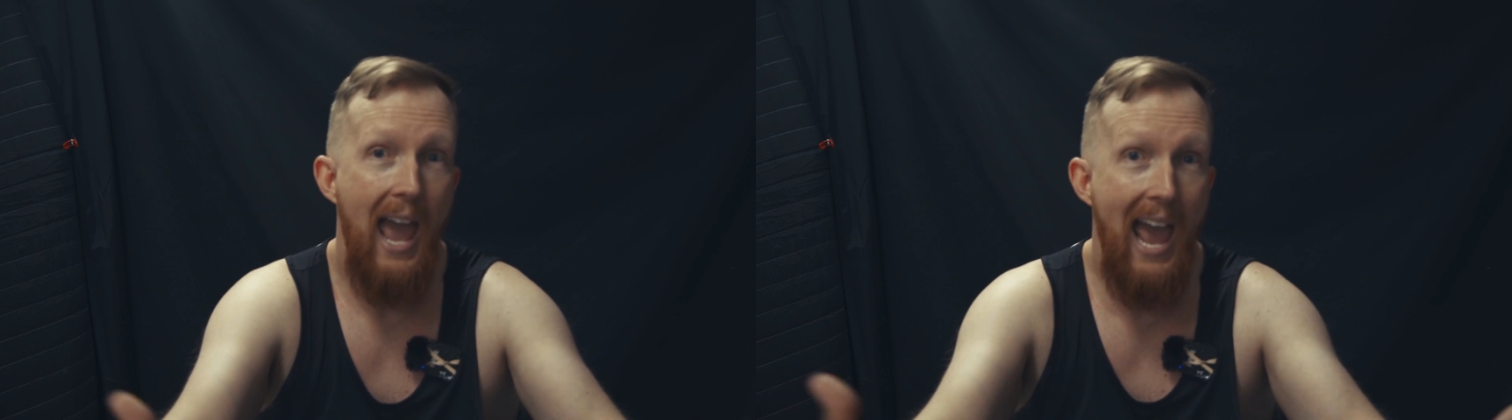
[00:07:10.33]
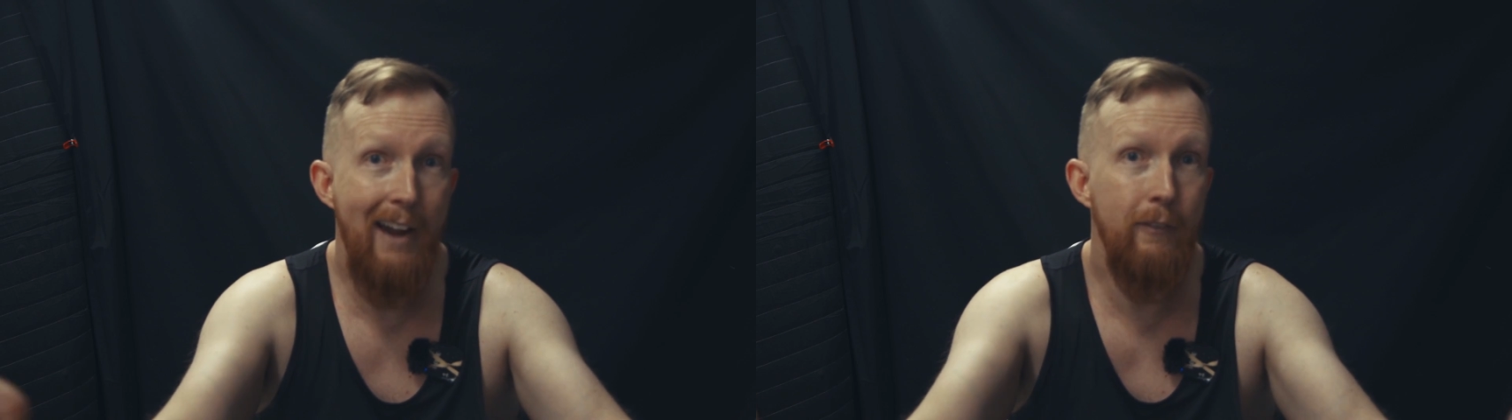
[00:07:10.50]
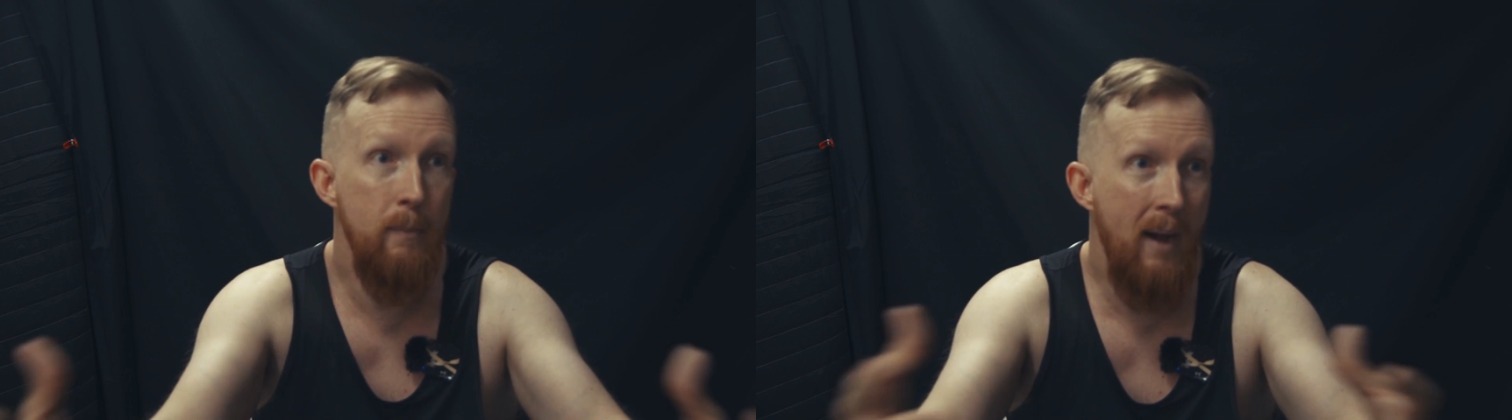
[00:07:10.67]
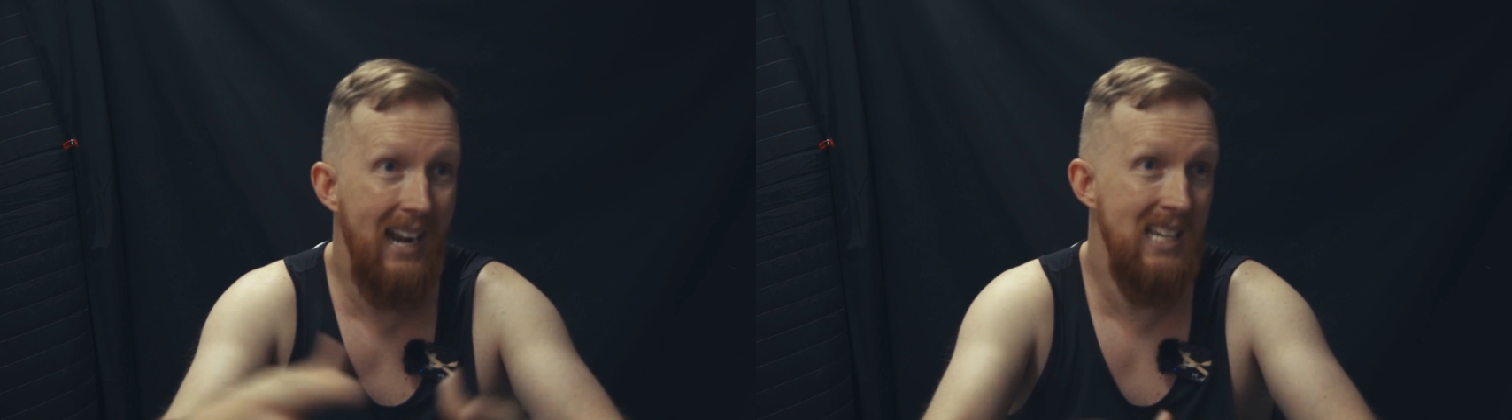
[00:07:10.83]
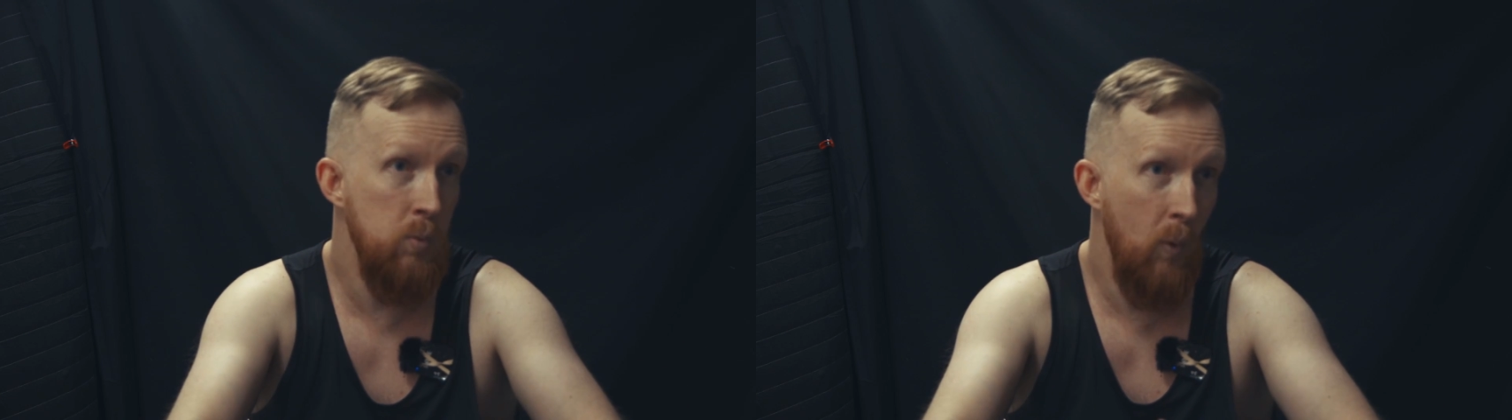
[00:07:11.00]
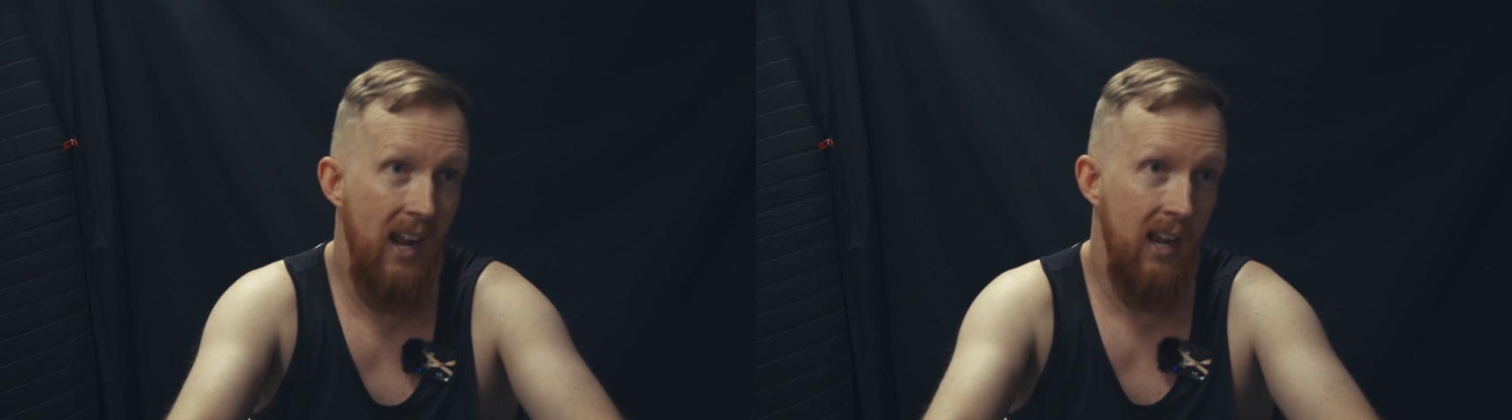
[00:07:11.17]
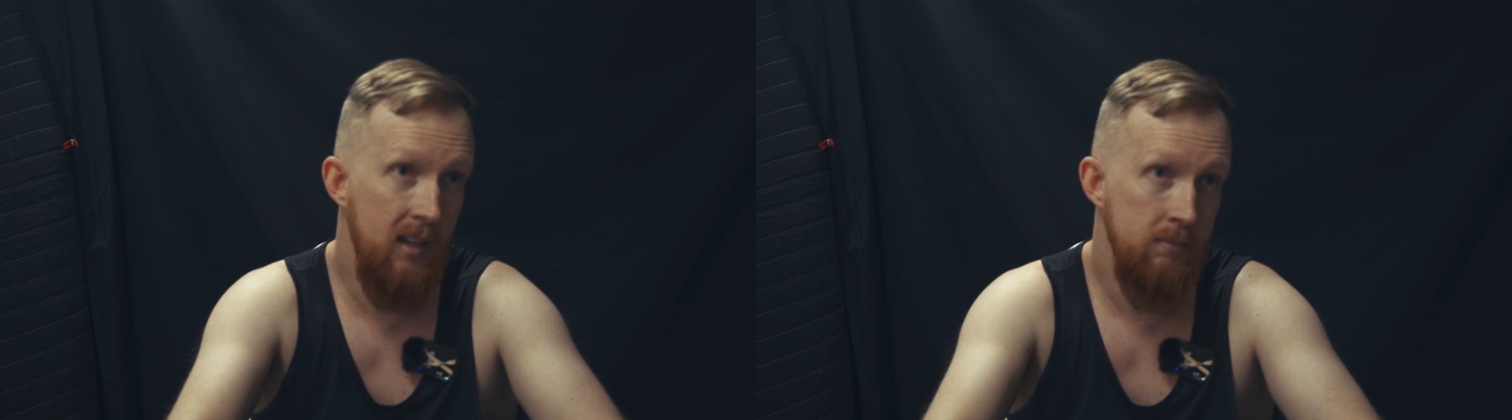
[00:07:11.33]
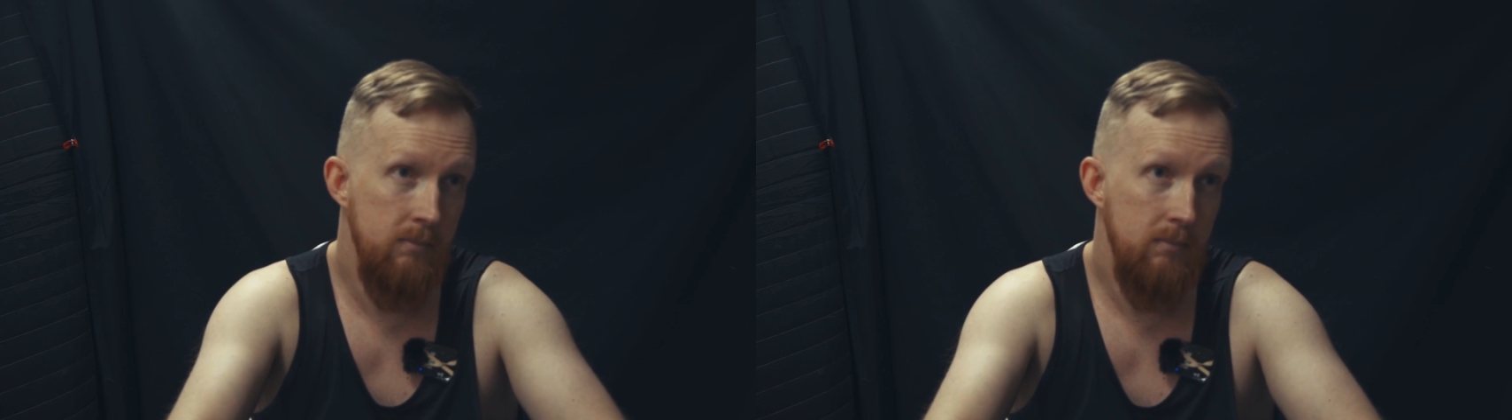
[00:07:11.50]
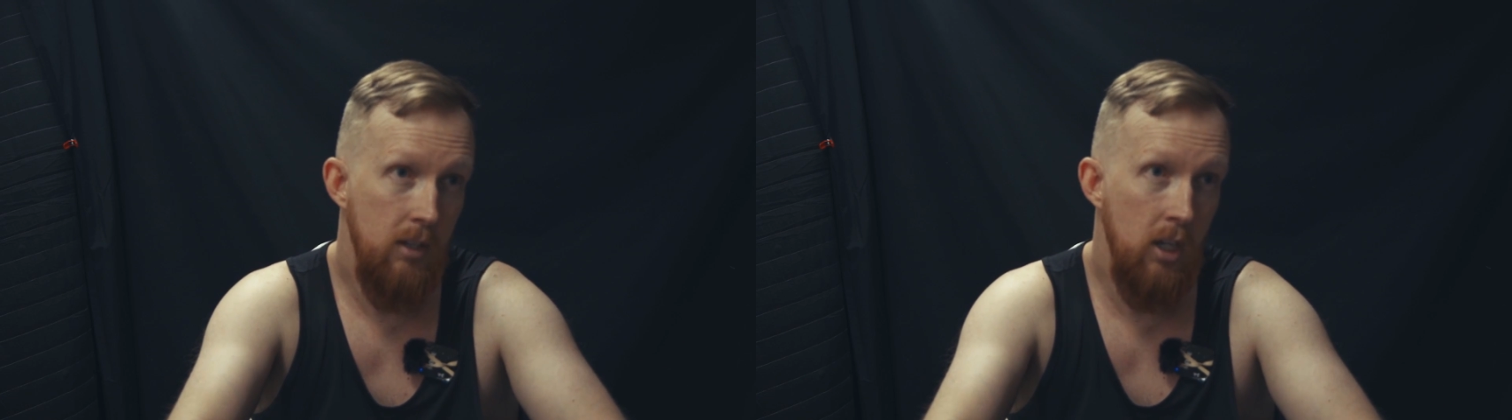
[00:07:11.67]
Everybody's winning,
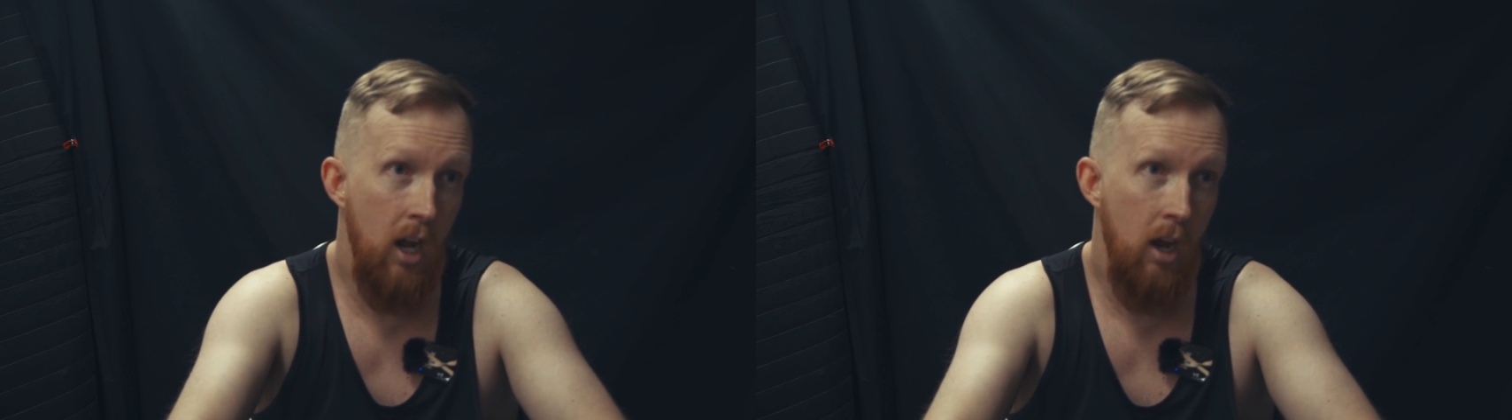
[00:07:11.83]
you